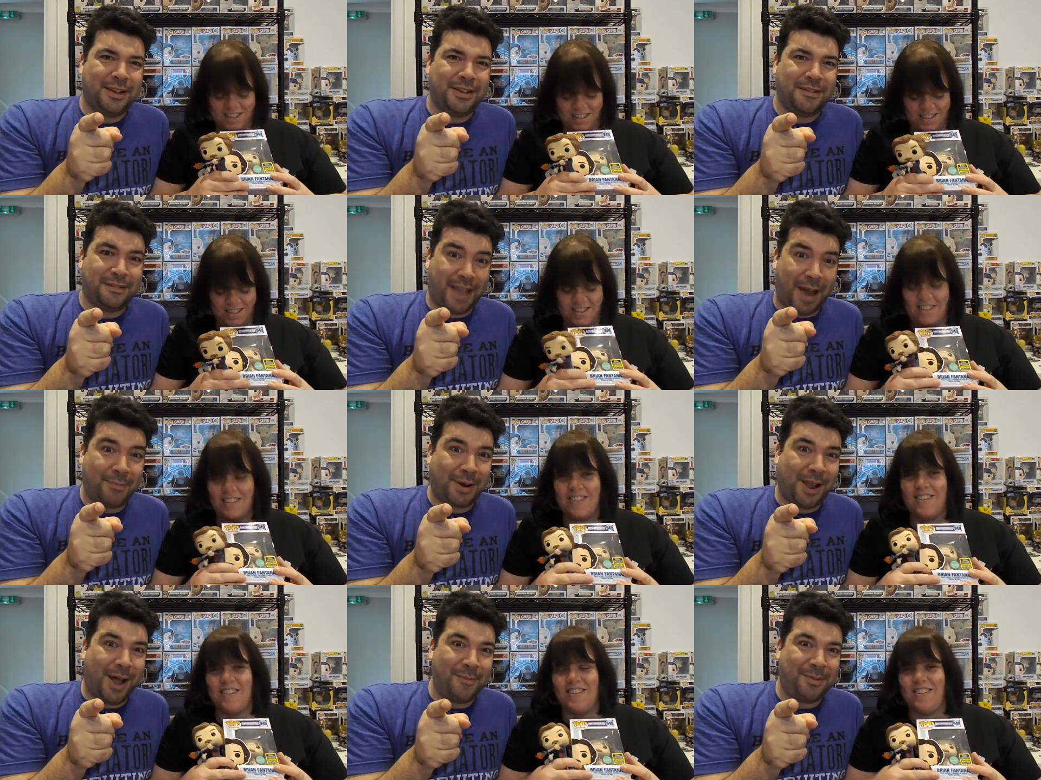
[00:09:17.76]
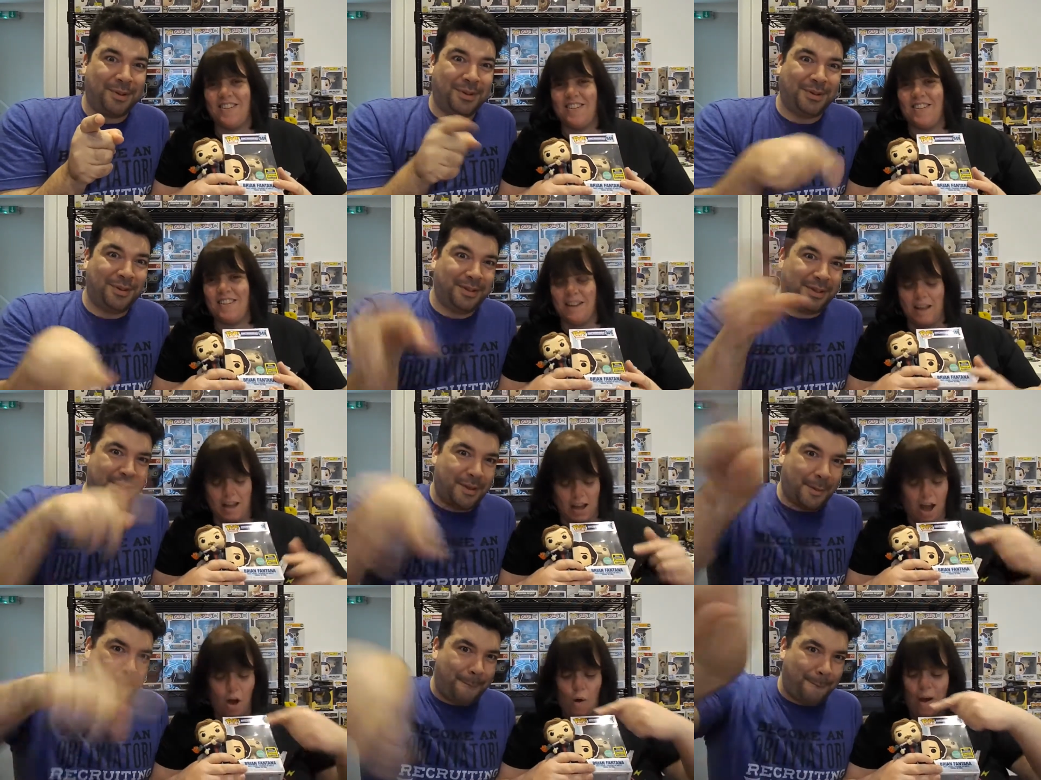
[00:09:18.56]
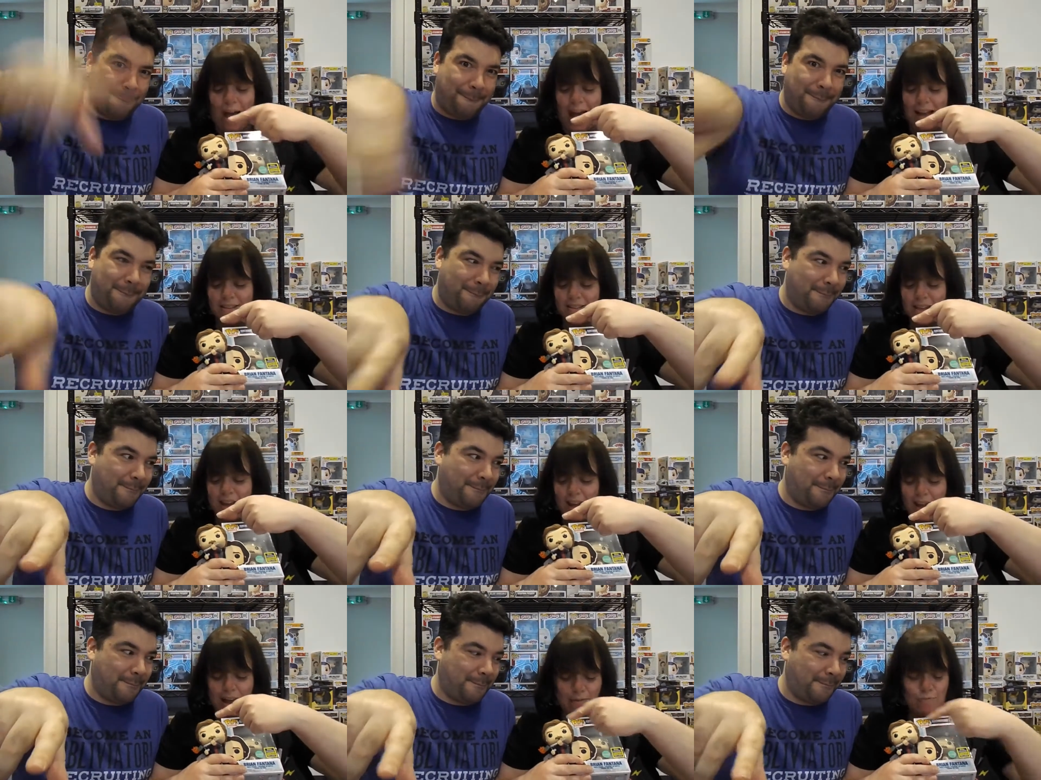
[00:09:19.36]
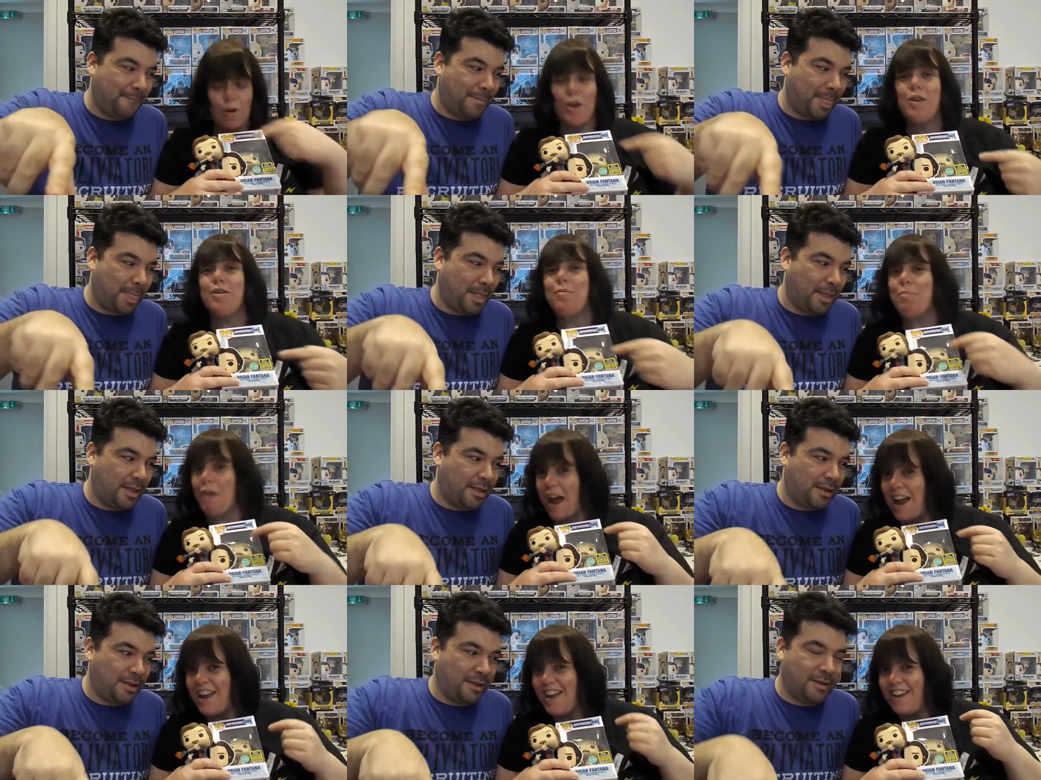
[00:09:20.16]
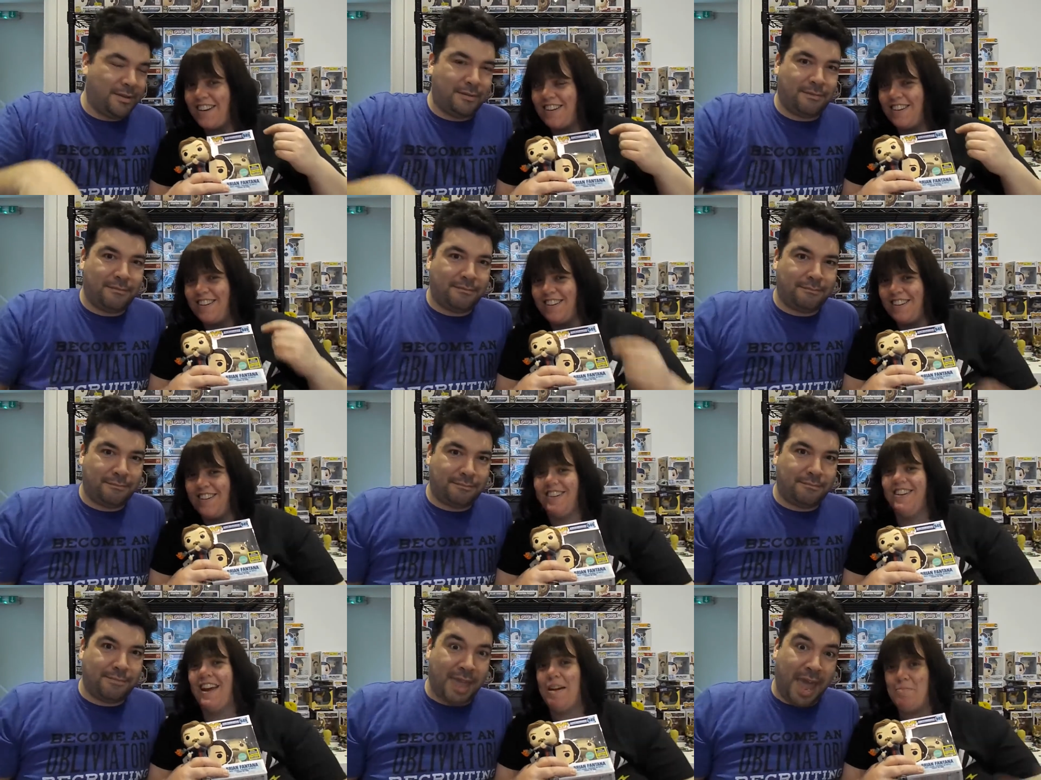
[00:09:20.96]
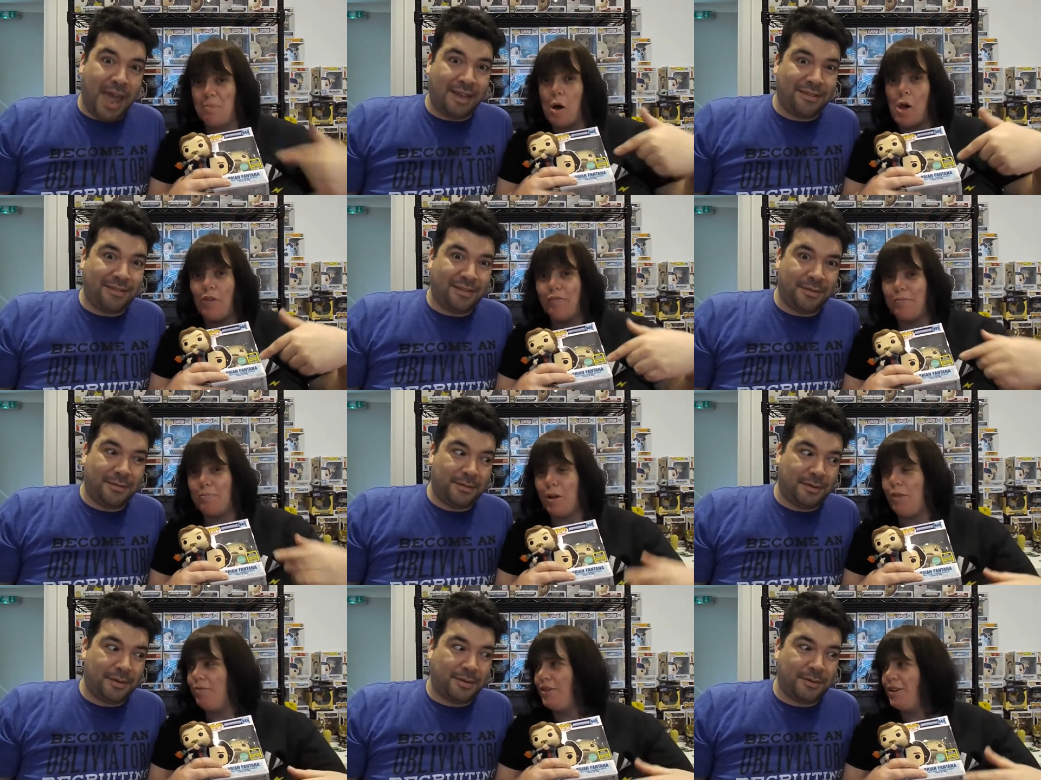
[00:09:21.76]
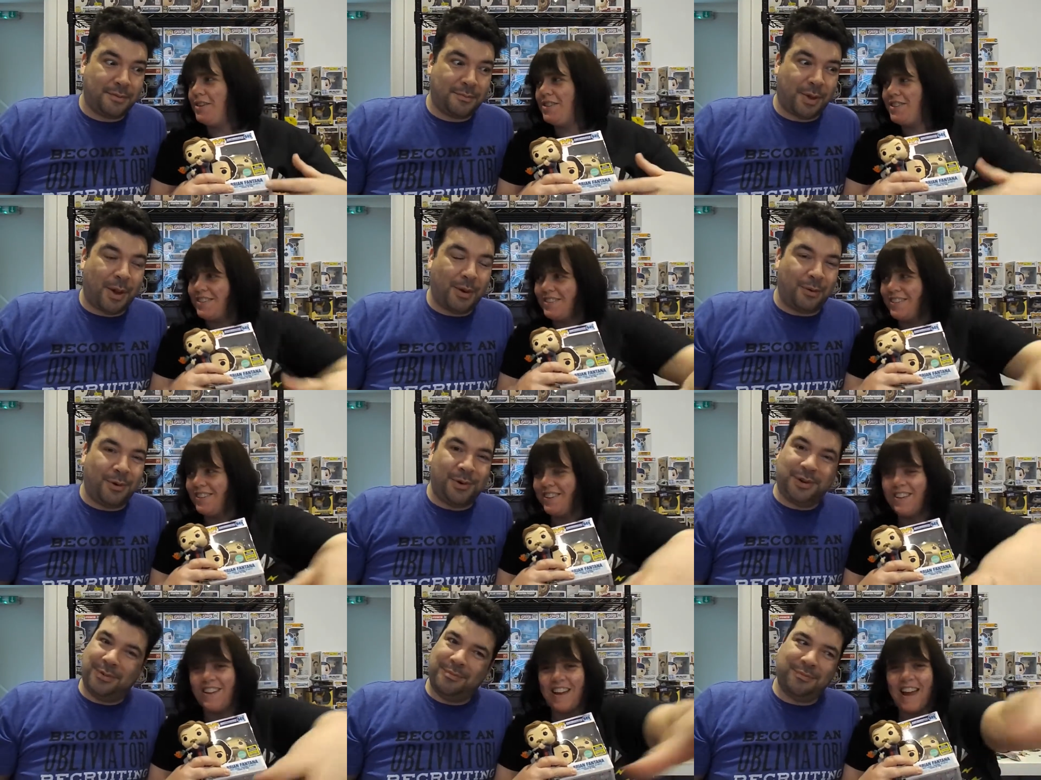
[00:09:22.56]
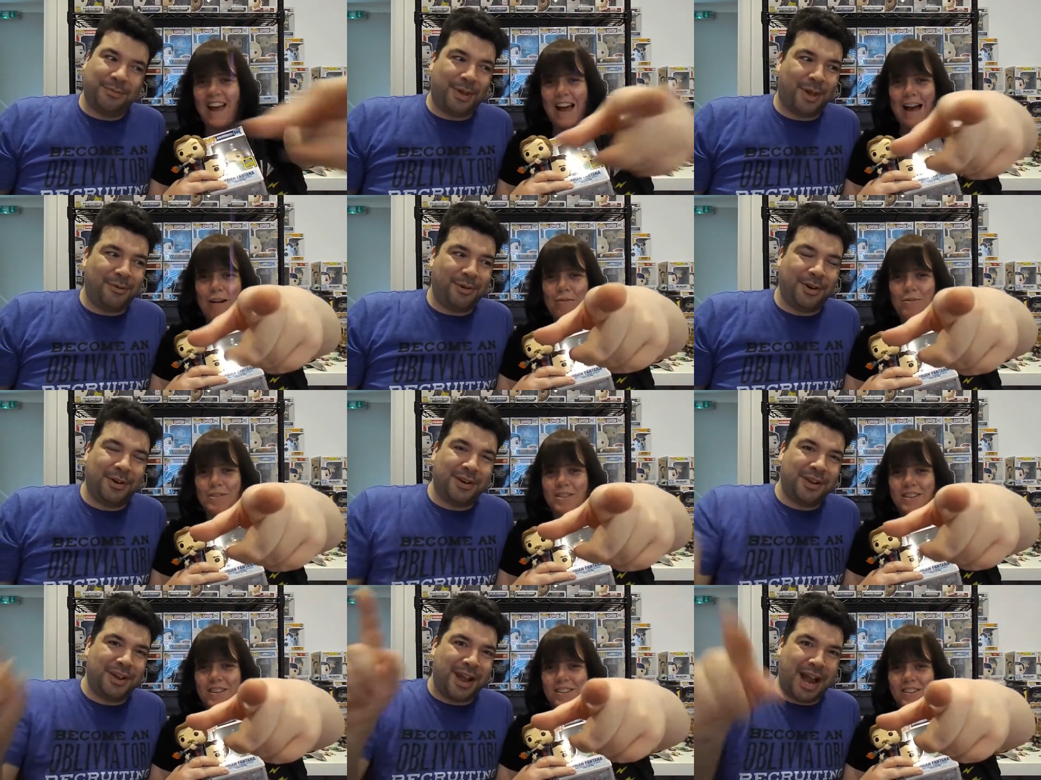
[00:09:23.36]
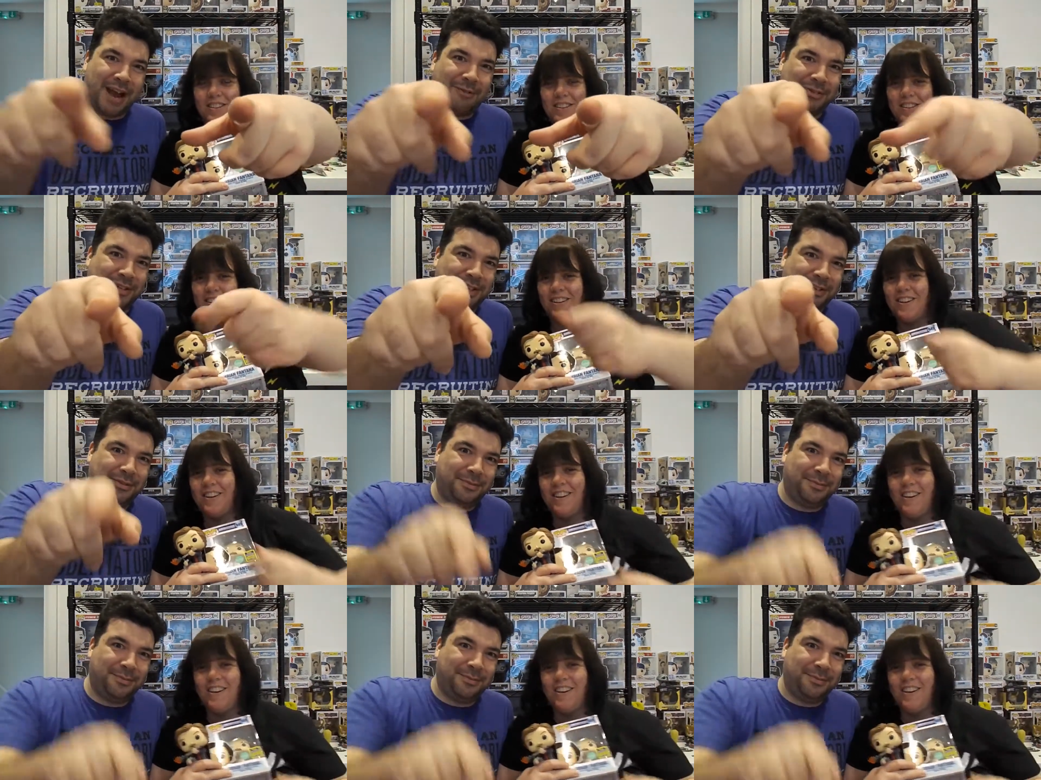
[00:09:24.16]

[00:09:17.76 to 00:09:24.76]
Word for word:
Speaker 1: Scarborough couple.
Speaker 2: Oh, and uh, Ron and Brian. And yes. Paul, Paul Rudd.
Speaker 1: Paul Rudd. Paul out. Rudd. Out.